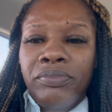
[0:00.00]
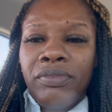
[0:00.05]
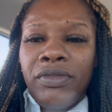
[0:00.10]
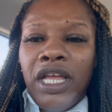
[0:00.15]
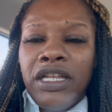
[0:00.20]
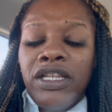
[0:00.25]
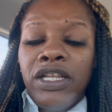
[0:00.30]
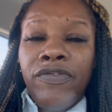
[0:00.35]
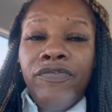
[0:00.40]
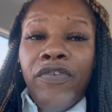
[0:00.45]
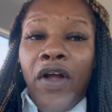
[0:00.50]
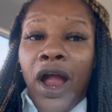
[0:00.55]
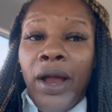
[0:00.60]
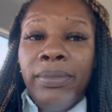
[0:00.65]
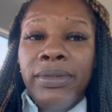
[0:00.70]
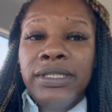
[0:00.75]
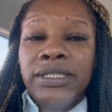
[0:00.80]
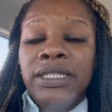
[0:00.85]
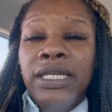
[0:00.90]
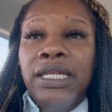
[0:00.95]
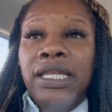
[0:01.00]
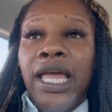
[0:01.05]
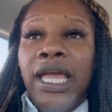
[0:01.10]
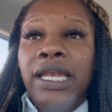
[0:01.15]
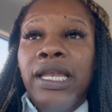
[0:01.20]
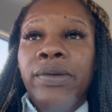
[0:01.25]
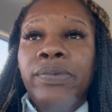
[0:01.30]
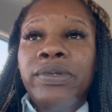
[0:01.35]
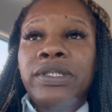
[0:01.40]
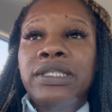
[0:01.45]
the pharmacy
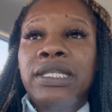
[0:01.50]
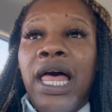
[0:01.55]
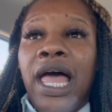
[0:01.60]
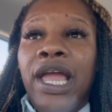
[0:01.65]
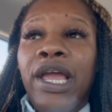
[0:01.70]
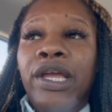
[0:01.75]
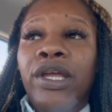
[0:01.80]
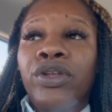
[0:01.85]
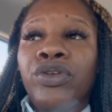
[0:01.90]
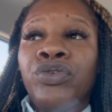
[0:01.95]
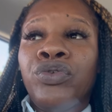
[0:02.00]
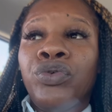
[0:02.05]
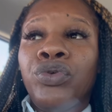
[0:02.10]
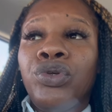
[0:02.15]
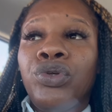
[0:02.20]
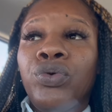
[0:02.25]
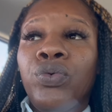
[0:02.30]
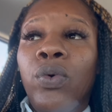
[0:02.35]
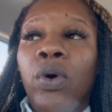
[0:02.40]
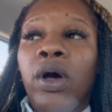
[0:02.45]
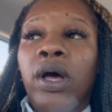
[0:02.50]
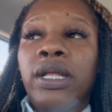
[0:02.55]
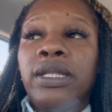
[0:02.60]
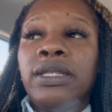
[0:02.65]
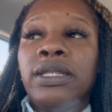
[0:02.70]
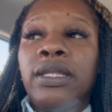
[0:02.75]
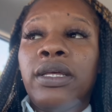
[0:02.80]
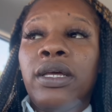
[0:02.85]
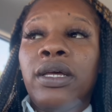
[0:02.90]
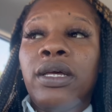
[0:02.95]
lady was like, do you
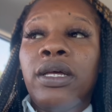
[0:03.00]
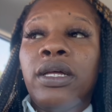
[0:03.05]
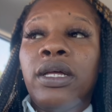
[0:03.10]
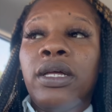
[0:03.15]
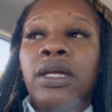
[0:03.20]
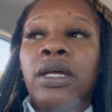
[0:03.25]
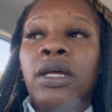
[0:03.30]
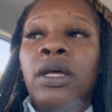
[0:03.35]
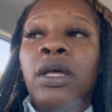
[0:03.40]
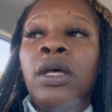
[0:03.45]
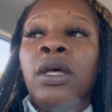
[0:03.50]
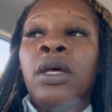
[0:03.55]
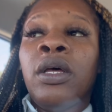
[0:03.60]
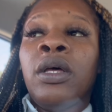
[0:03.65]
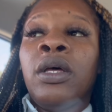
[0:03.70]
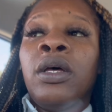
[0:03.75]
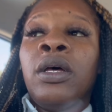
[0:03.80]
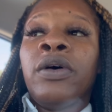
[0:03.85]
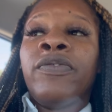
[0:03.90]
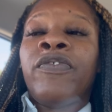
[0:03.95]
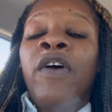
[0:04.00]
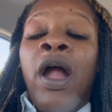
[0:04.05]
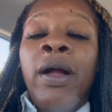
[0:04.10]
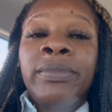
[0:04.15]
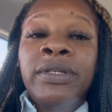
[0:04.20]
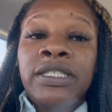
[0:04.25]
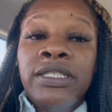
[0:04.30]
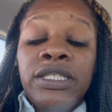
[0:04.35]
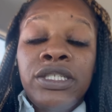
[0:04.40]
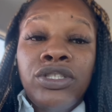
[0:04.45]
want the
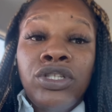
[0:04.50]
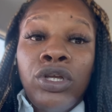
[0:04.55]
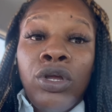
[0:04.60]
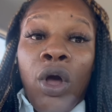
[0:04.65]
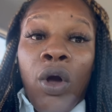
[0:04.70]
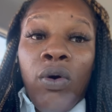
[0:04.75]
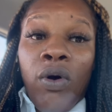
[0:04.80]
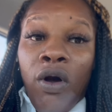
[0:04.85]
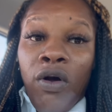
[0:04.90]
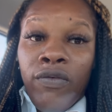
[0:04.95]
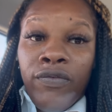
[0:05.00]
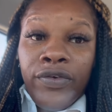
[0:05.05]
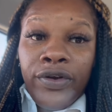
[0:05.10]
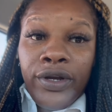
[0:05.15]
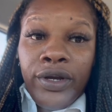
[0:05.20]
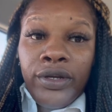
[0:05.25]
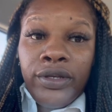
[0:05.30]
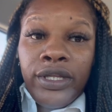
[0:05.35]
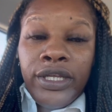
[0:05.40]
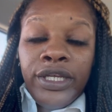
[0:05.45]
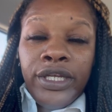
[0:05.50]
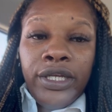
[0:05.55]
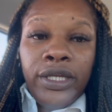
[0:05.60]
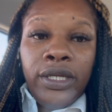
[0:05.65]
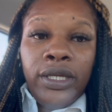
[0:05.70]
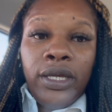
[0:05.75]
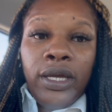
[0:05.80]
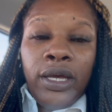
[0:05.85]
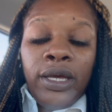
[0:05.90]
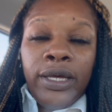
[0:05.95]
pharmacist to go over
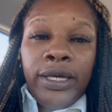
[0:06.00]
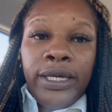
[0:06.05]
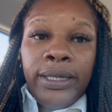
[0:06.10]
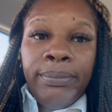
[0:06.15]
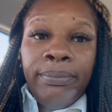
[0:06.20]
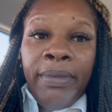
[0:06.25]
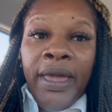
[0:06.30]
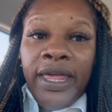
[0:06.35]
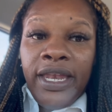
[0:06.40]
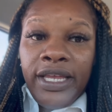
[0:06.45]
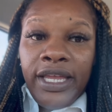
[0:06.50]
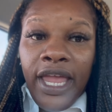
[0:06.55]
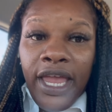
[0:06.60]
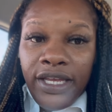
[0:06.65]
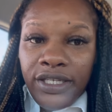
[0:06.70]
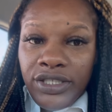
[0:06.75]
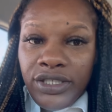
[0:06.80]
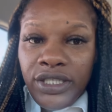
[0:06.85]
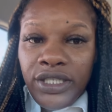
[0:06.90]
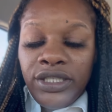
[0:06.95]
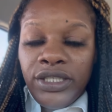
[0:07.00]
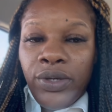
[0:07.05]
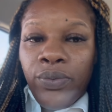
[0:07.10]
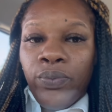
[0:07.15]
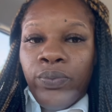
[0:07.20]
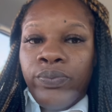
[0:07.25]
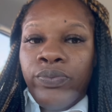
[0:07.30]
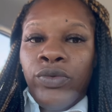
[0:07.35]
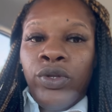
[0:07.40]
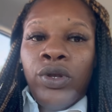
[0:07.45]
the medications and,
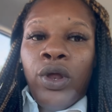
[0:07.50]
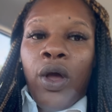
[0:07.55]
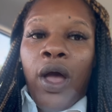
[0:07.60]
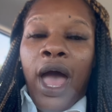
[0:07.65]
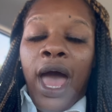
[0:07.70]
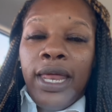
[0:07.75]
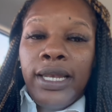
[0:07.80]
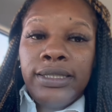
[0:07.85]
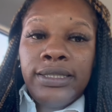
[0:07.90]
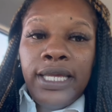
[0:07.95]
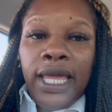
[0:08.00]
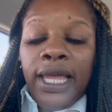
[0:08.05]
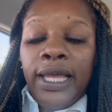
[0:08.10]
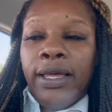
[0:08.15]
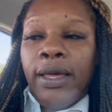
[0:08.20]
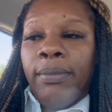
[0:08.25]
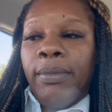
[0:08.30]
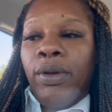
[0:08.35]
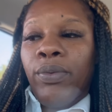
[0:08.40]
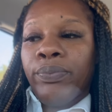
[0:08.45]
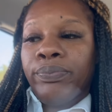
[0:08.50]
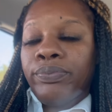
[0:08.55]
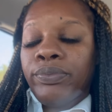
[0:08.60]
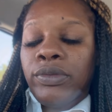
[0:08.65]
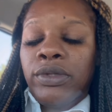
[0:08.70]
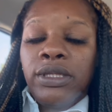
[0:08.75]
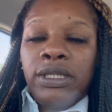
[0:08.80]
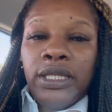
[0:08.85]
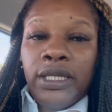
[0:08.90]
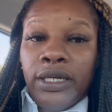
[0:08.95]
you know, how to take them? And
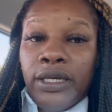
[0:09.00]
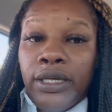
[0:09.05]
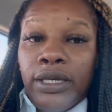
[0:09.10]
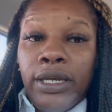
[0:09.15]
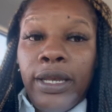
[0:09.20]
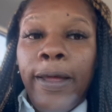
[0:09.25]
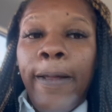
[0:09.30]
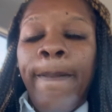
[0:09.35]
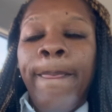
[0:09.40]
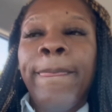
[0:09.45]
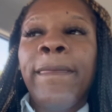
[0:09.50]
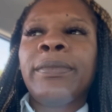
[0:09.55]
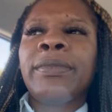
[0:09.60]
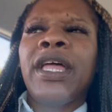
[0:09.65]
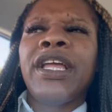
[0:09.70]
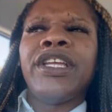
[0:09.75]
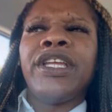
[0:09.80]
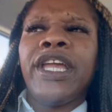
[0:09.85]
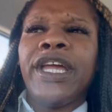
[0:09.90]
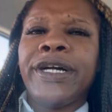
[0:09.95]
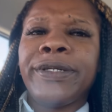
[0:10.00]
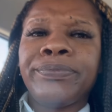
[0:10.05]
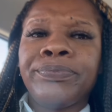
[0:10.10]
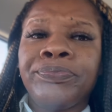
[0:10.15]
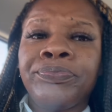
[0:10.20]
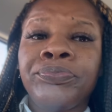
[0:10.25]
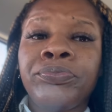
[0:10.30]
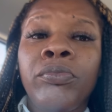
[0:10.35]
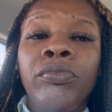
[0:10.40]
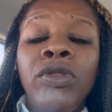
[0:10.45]
da-da-da-da. I'm like, yeah.
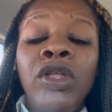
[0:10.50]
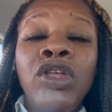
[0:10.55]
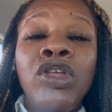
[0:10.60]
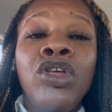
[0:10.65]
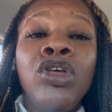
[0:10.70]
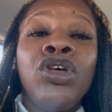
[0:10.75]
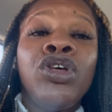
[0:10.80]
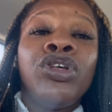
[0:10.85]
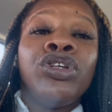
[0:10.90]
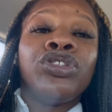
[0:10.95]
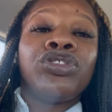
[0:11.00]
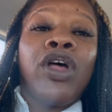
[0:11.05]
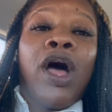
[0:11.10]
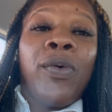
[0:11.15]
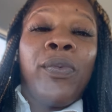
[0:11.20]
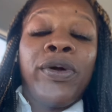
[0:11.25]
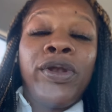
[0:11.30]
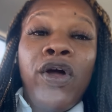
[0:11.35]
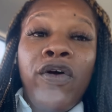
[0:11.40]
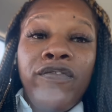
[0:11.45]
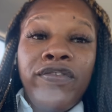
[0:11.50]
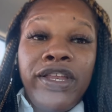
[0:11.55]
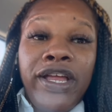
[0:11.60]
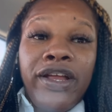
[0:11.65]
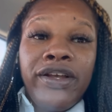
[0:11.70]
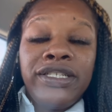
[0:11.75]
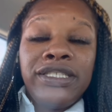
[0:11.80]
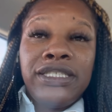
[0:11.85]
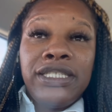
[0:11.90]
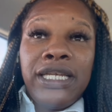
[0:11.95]
So I went over there
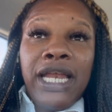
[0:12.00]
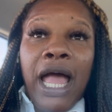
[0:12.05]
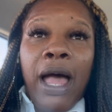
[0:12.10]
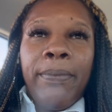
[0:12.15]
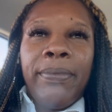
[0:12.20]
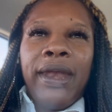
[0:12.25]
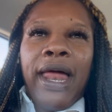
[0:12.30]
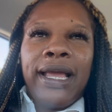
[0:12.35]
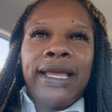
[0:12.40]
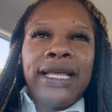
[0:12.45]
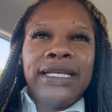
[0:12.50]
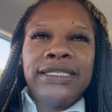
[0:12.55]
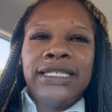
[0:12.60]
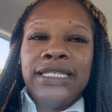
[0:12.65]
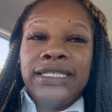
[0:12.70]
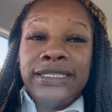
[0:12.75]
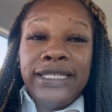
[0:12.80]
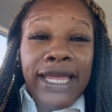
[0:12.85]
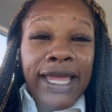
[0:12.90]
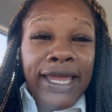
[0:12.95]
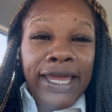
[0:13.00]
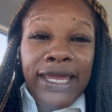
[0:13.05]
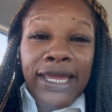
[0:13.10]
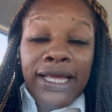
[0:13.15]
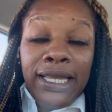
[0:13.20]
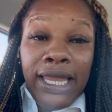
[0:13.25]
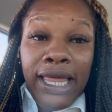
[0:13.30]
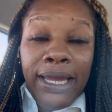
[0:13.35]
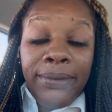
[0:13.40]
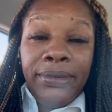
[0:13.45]
to sit down, but I guess he
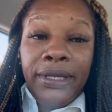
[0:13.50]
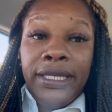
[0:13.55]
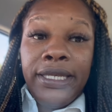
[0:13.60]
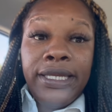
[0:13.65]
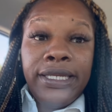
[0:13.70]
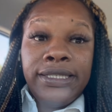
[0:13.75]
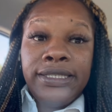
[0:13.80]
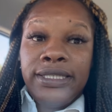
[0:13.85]
claimed he didn't